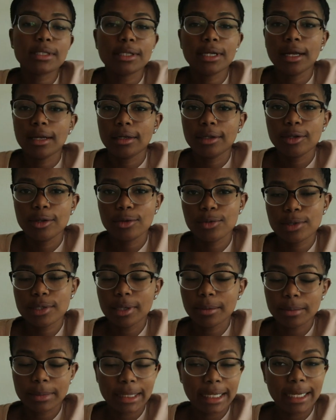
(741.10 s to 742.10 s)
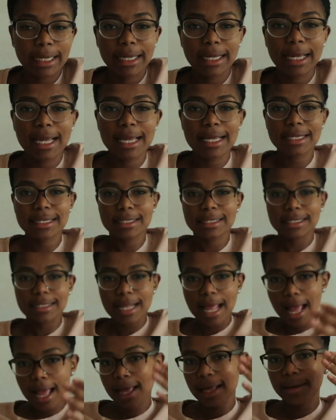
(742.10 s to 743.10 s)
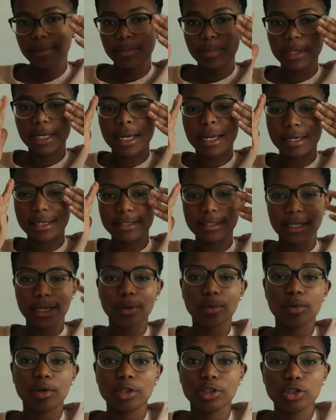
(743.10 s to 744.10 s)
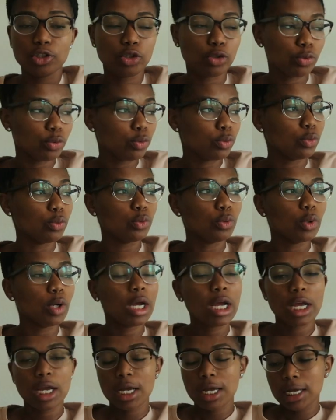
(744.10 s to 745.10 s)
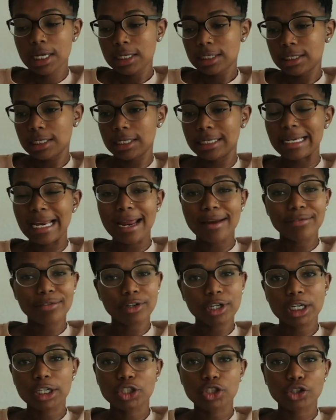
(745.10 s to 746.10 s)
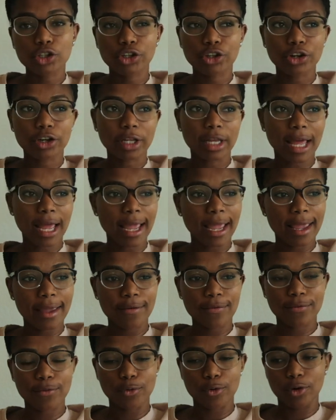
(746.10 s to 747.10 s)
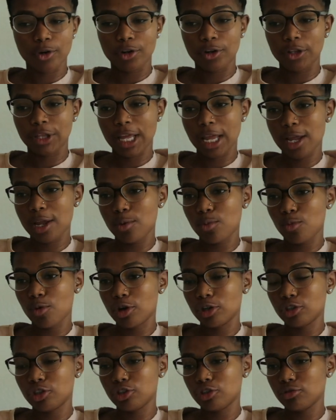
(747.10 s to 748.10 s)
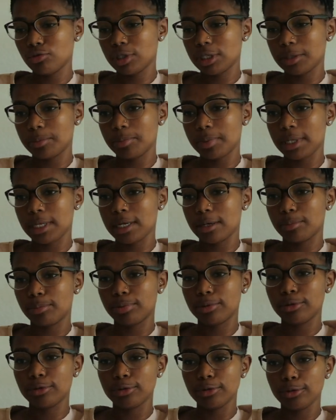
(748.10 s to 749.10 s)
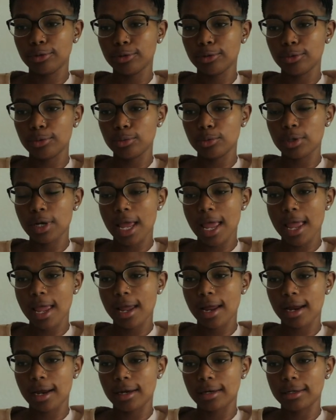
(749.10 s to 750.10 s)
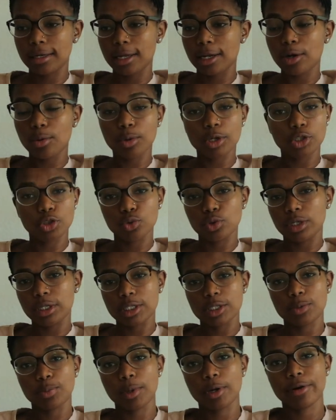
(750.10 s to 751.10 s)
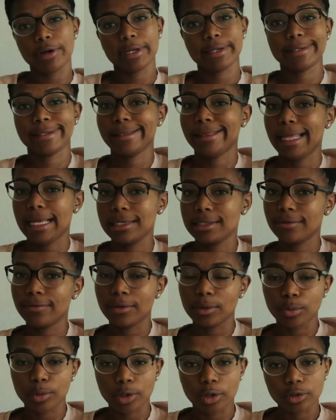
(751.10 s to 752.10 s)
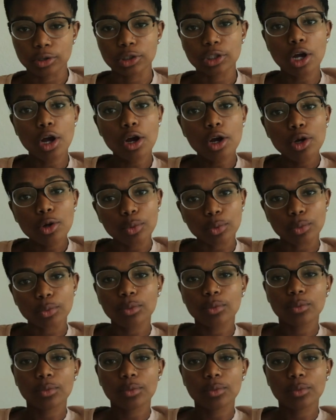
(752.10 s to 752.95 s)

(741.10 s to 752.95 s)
telling you something, it's not because they want you to never enjoy your life, or they want you to be a prude and they don't want you to experience the things of the world. No.